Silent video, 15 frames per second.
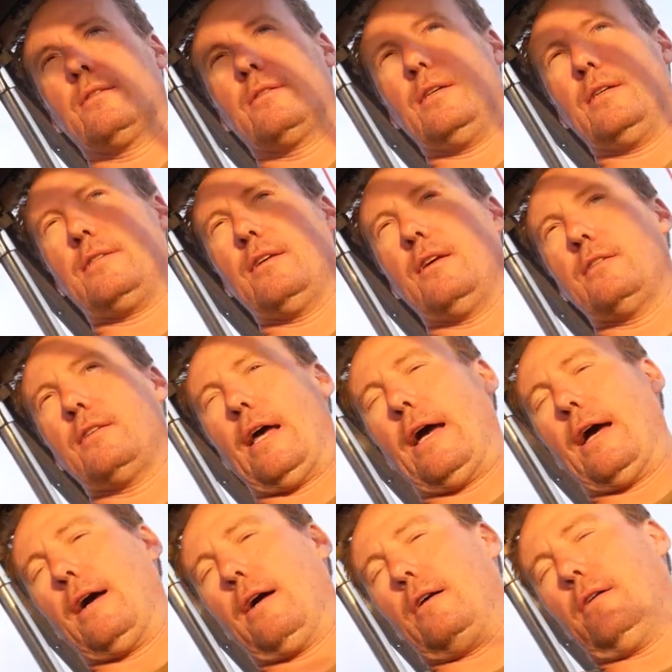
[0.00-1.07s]
This is
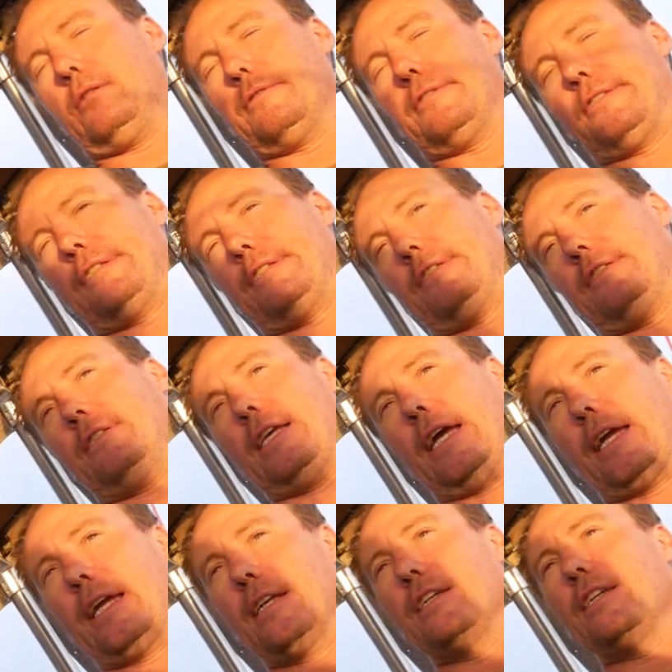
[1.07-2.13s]
our
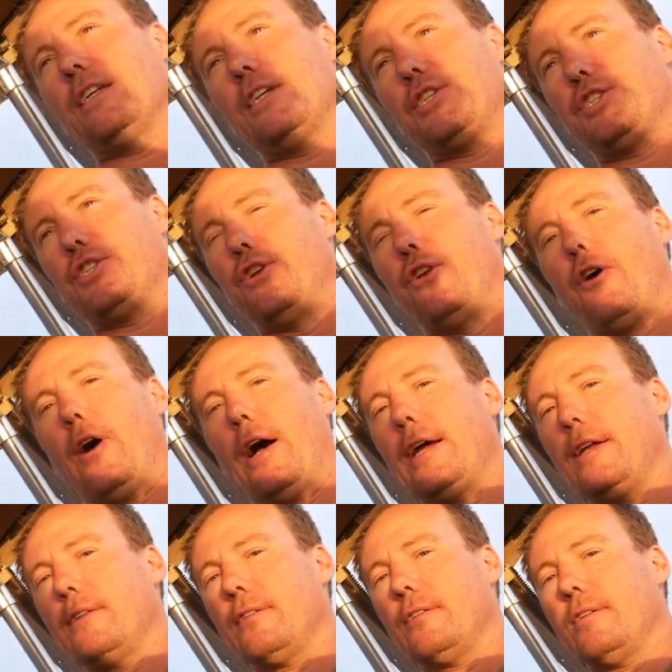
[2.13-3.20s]
secondish
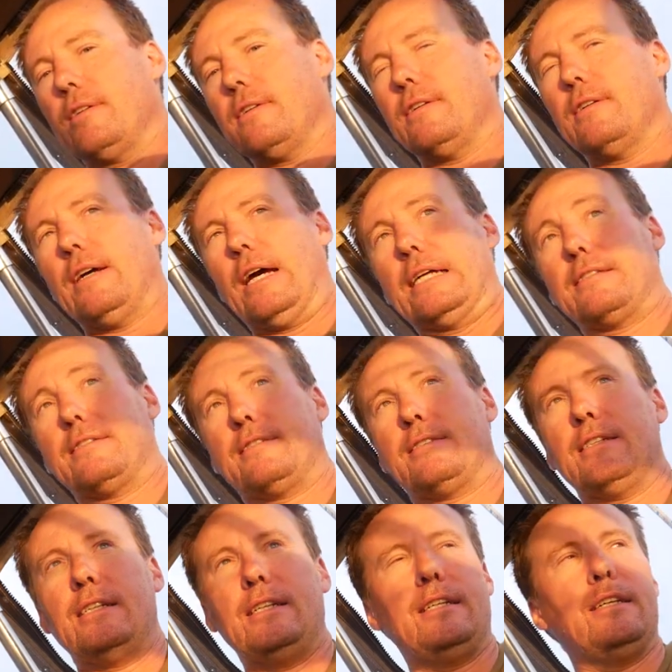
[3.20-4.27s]
night at
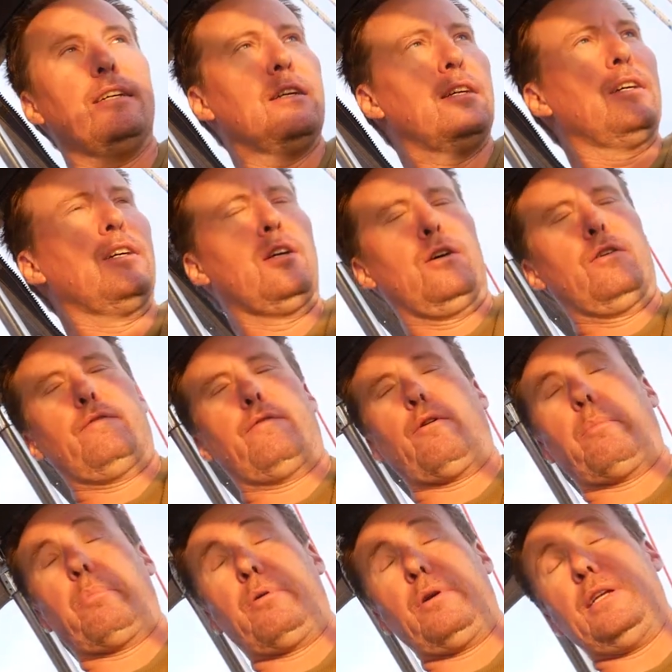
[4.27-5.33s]
sea for
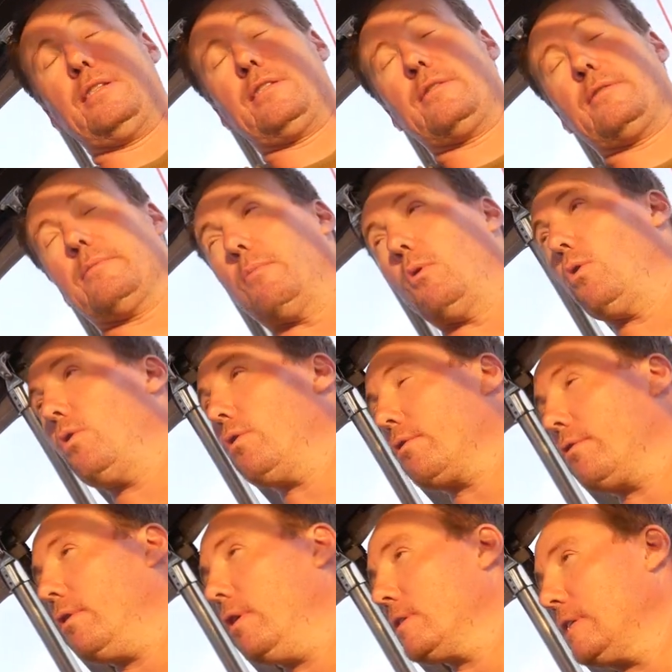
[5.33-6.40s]
a pretty small
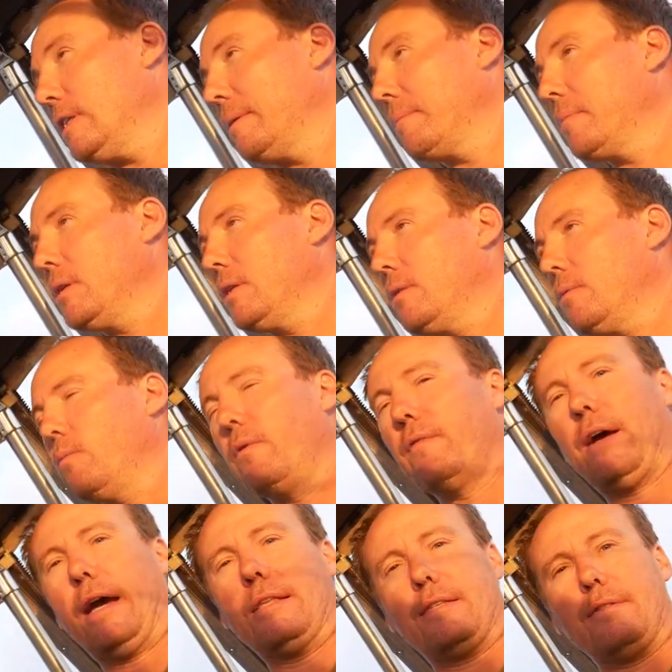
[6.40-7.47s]
crossing, but we've
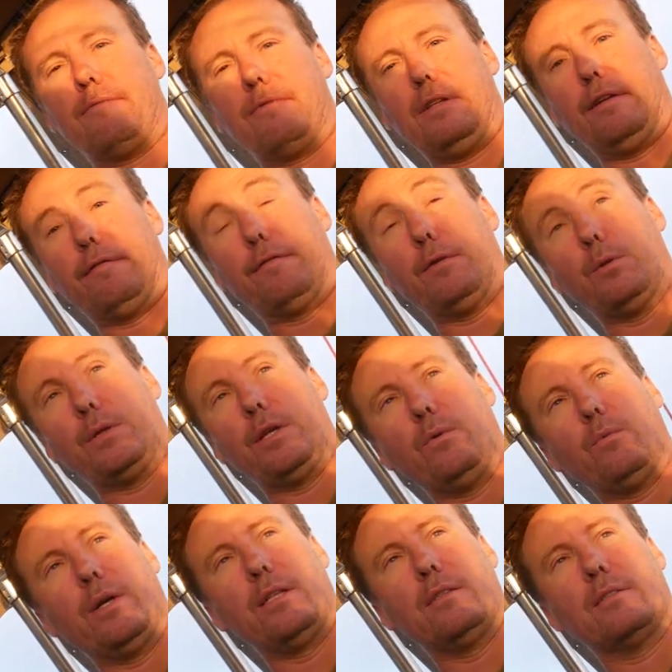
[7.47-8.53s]
had some really fluky
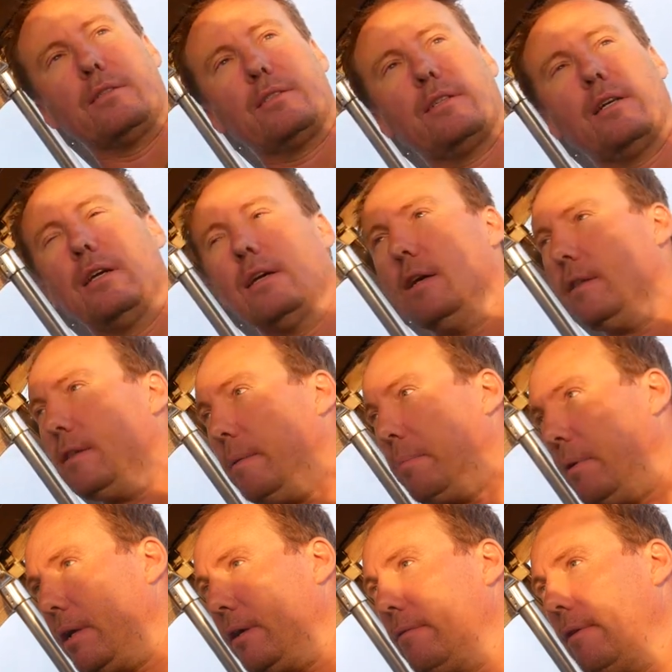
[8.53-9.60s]
winds. They're
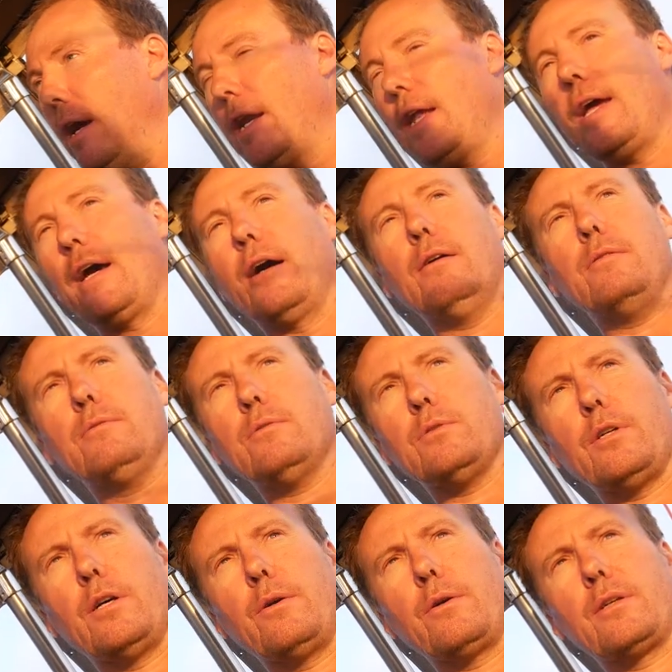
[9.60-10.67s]
pretty good right now,
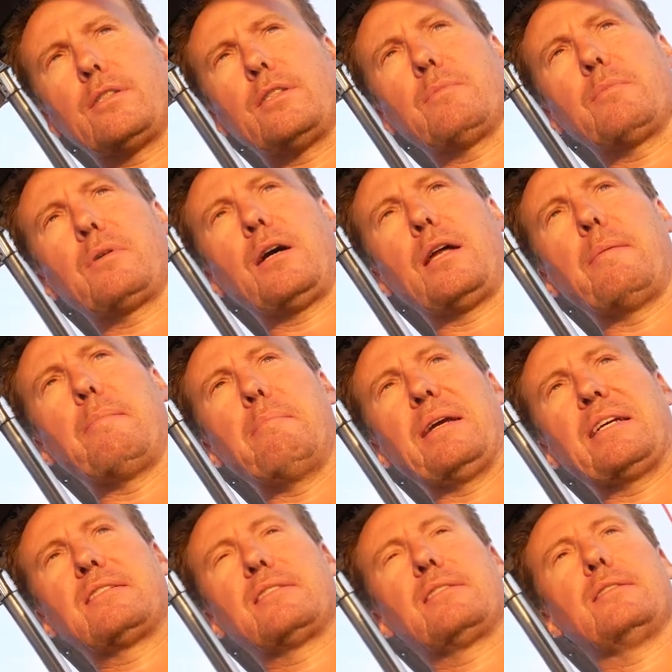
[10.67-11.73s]
although we've got some kind of
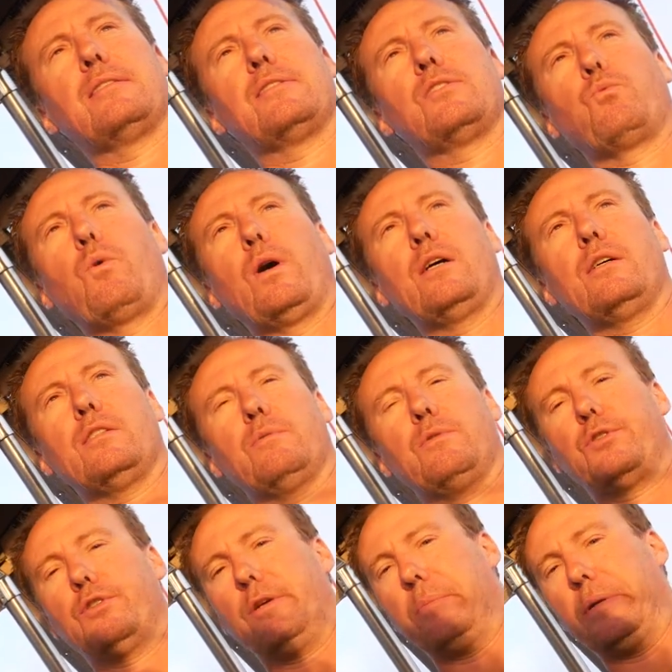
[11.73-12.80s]
mixed swells,
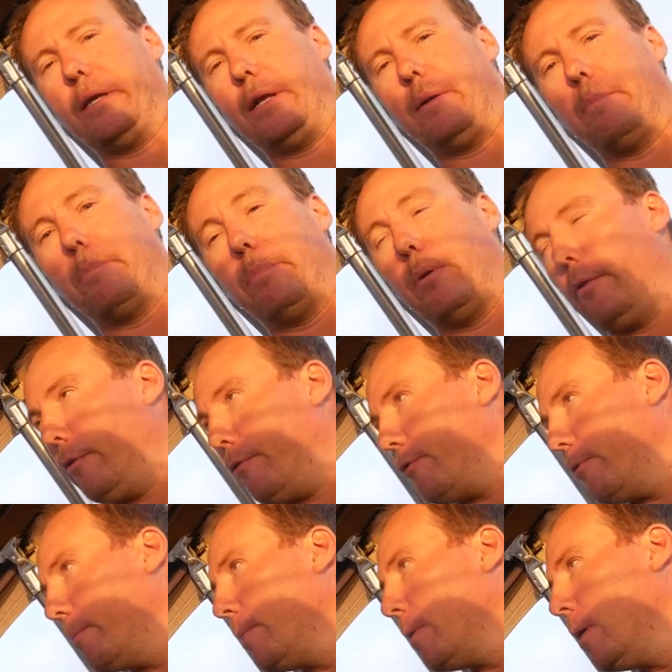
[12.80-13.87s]
which are a bit
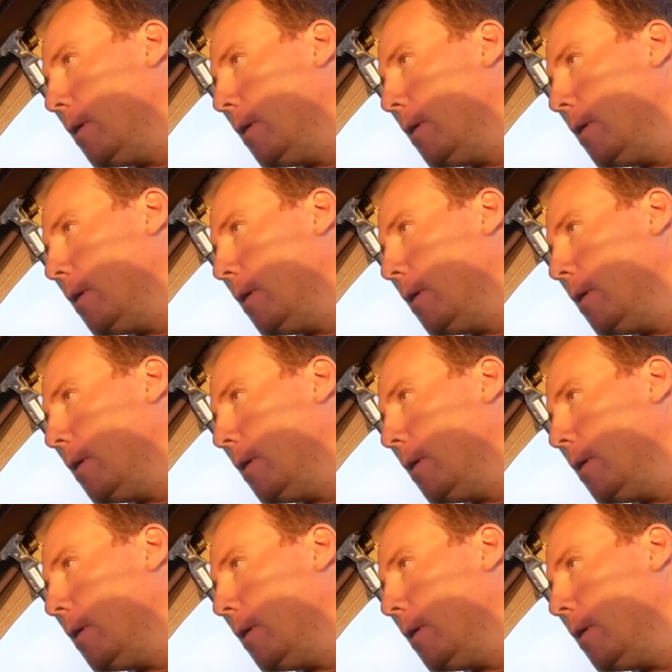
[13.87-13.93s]
bothersome.